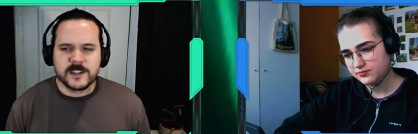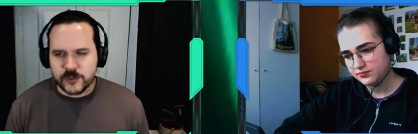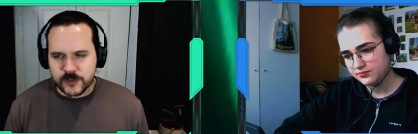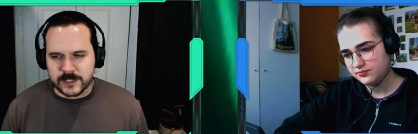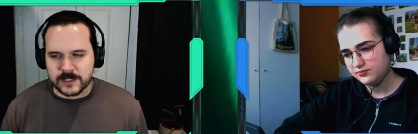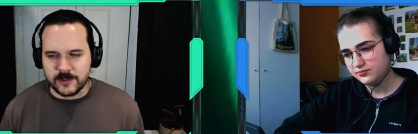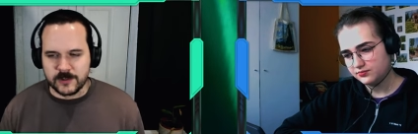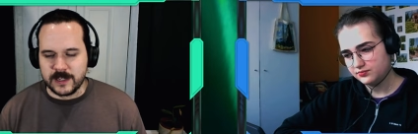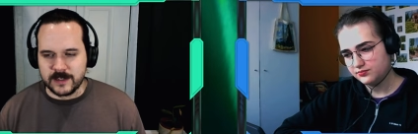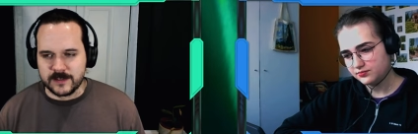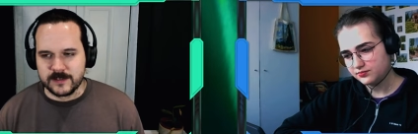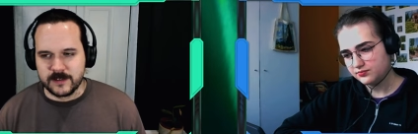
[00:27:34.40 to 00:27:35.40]
Speaker 1: is an interesting
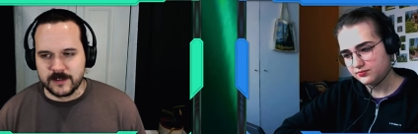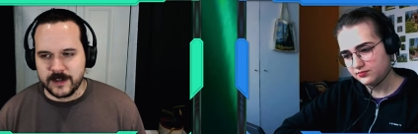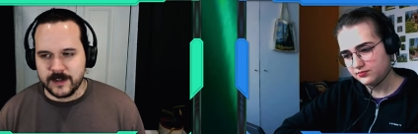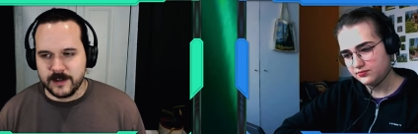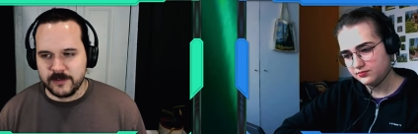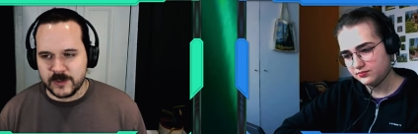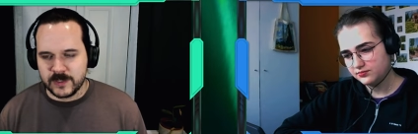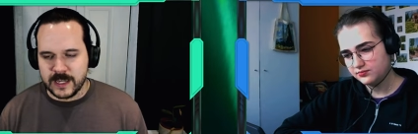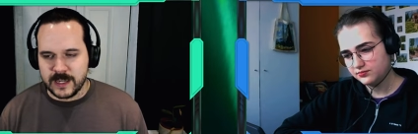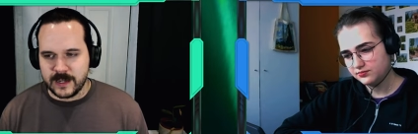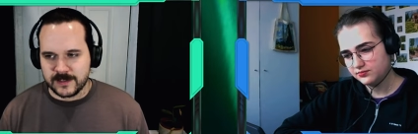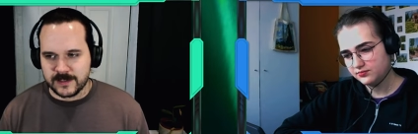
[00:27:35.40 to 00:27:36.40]
use case uh, of
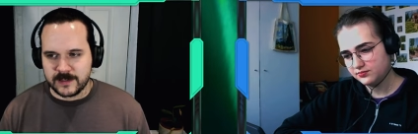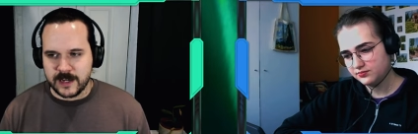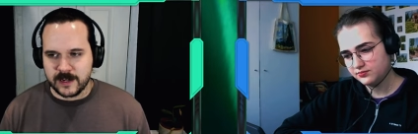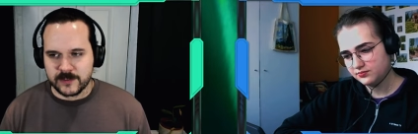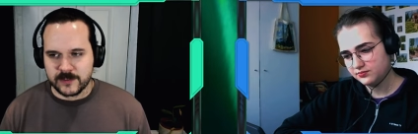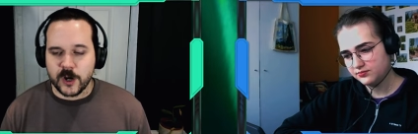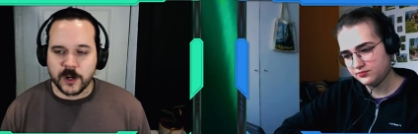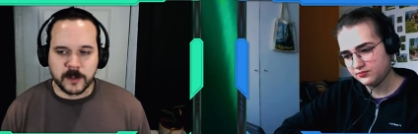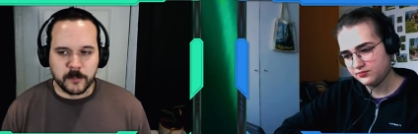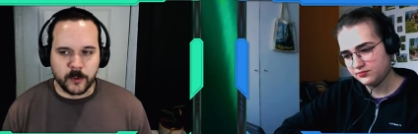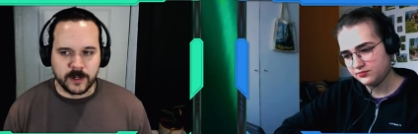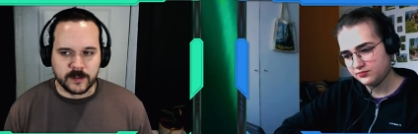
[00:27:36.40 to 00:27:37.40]
using AI as this kind of
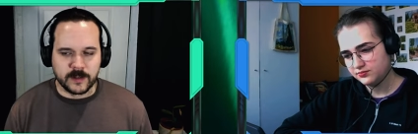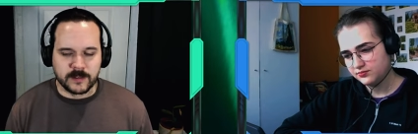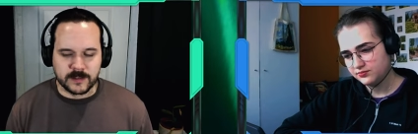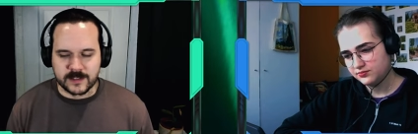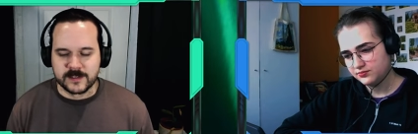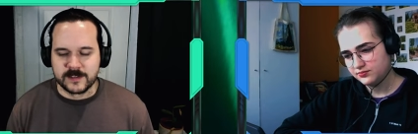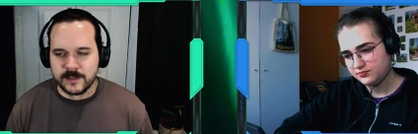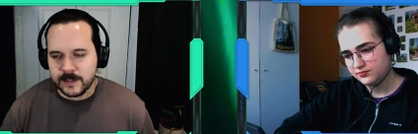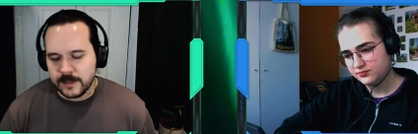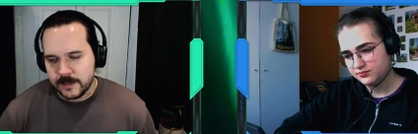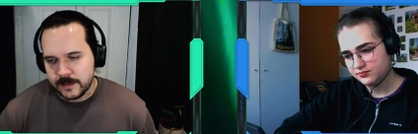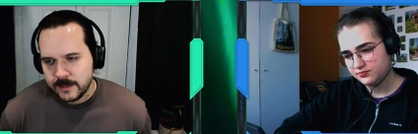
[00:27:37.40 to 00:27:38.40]
starting point. I think that's
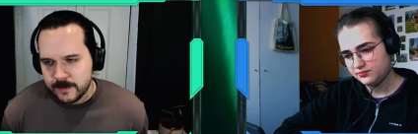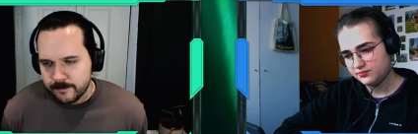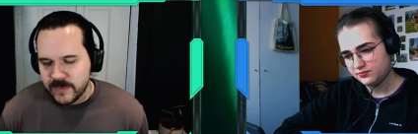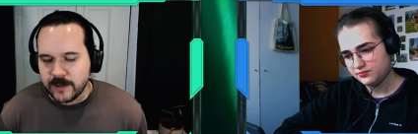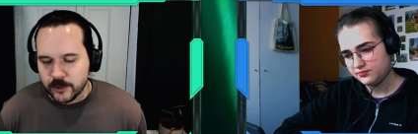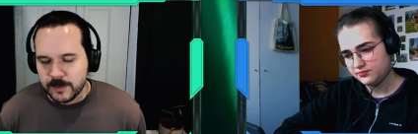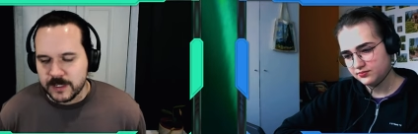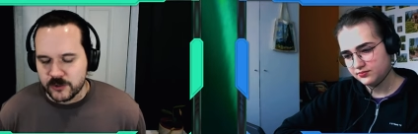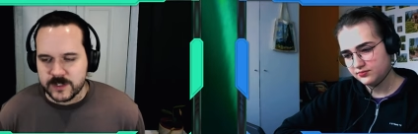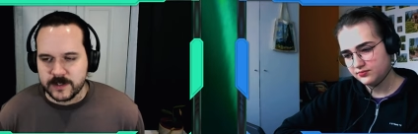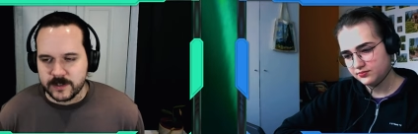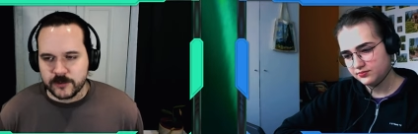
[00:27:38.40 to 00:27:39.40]
that could
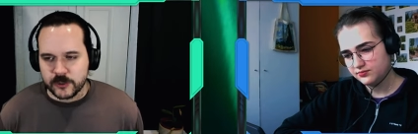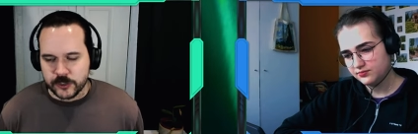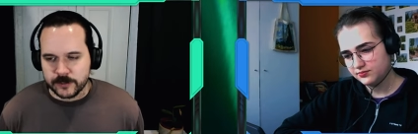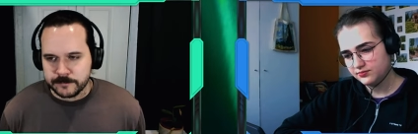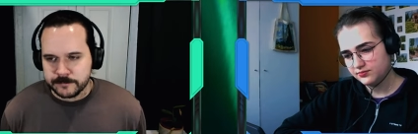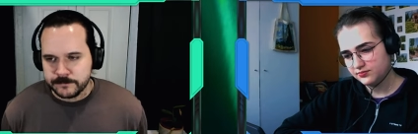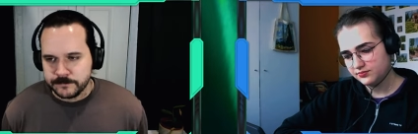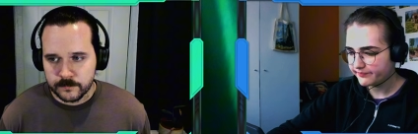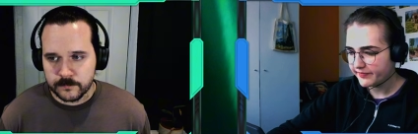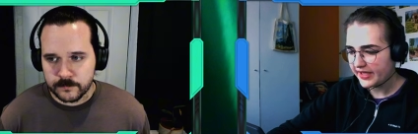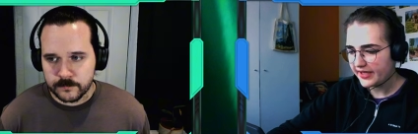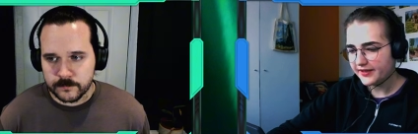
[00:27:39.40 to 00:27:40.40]
be interesting for sure.
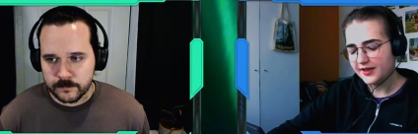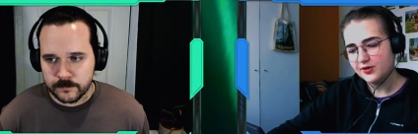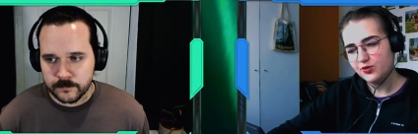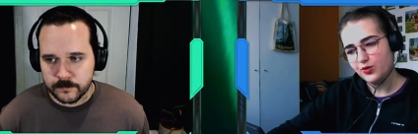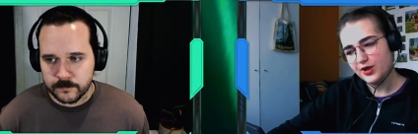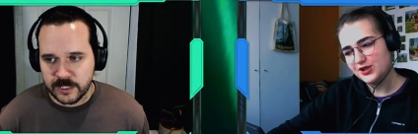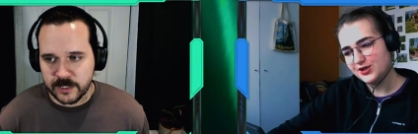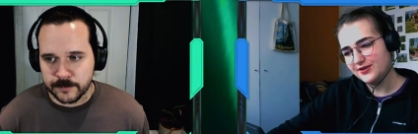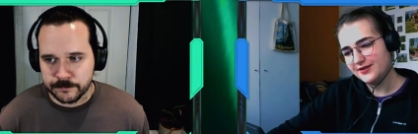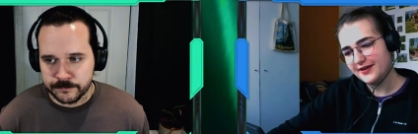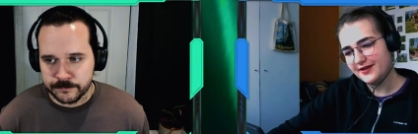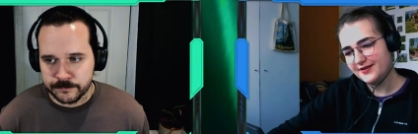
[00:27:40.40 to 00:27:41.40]
Speaker 2: Another question
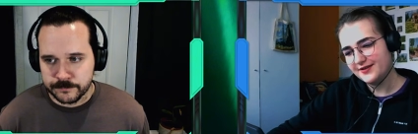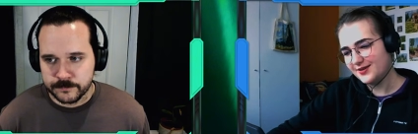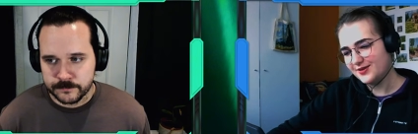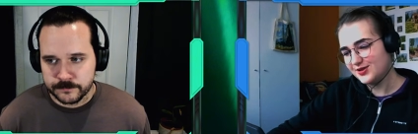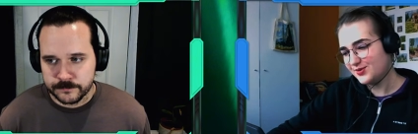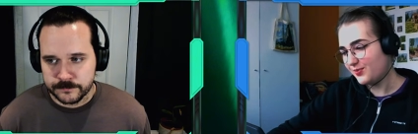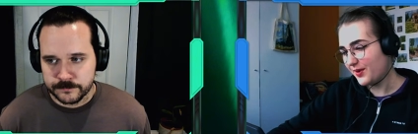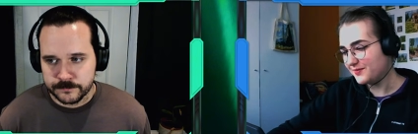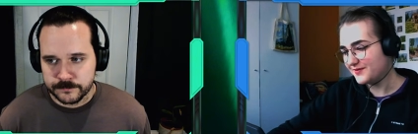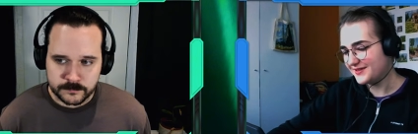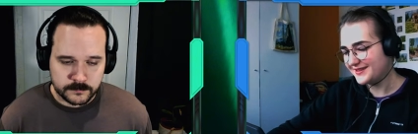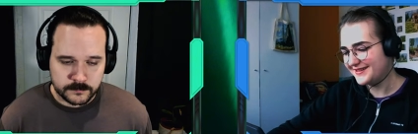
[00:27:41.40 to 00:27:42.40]
yeah. that just
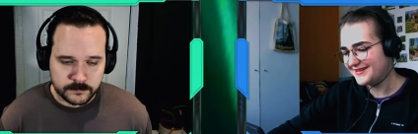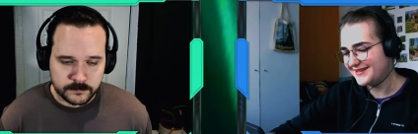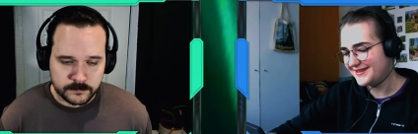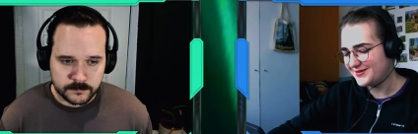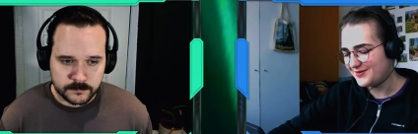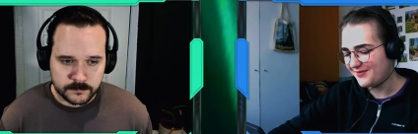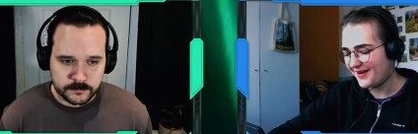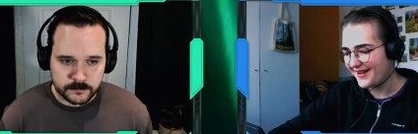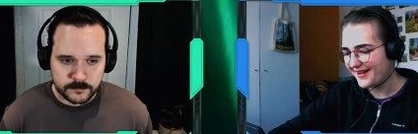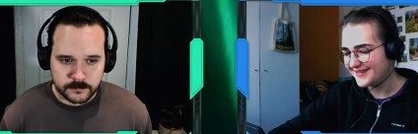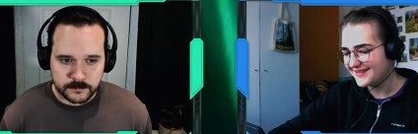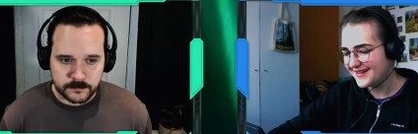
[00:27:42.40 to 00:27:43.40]
popped into my
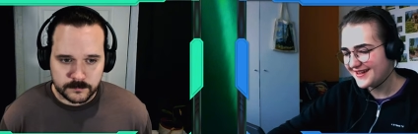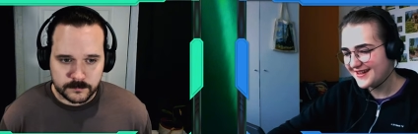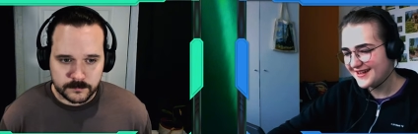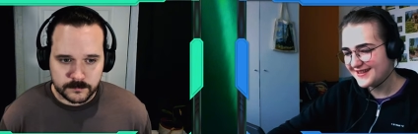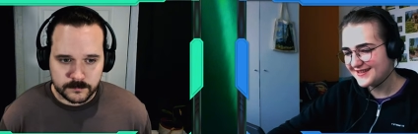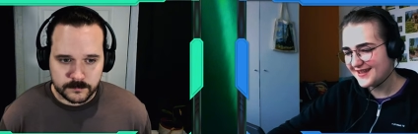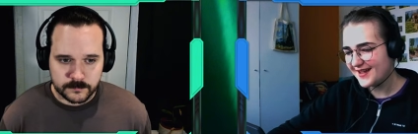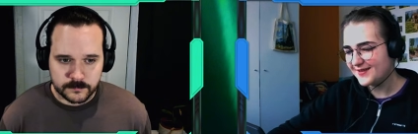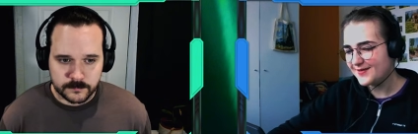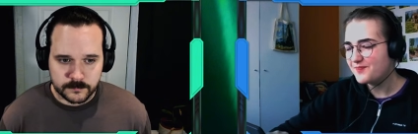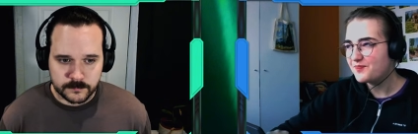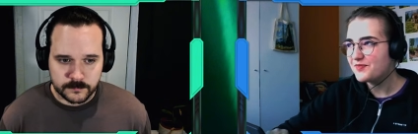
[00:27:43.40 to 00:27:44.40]
head is
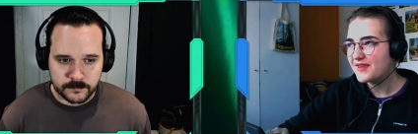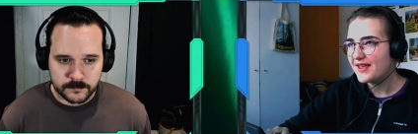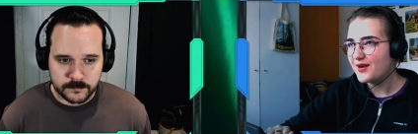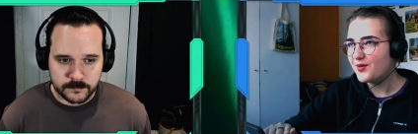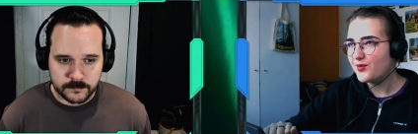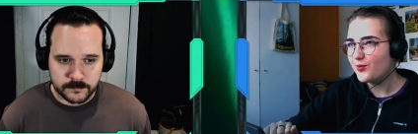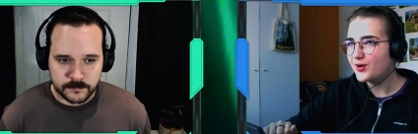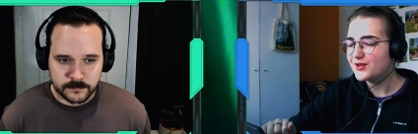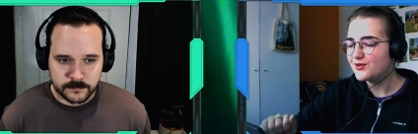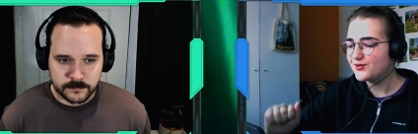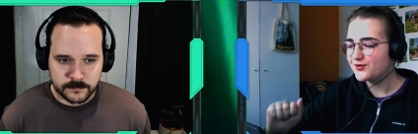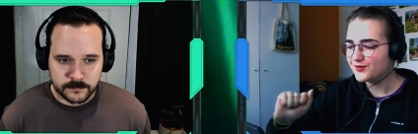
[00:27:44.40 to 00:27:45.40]
that
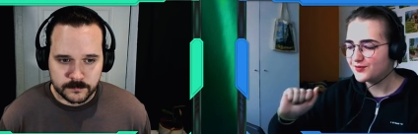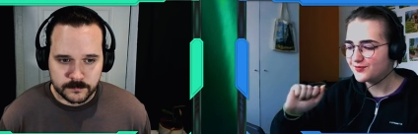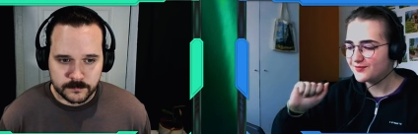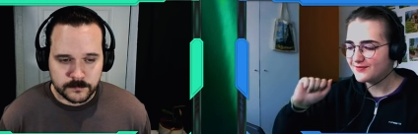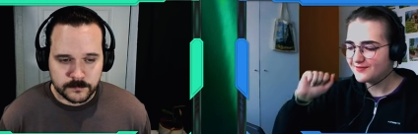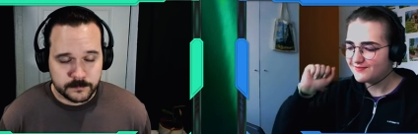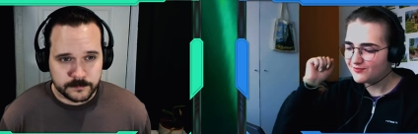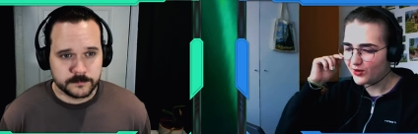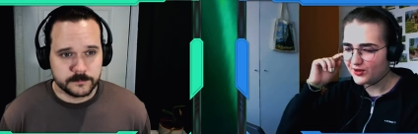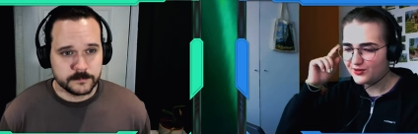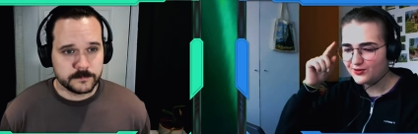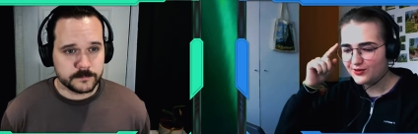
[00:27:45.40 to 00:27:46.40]
when you want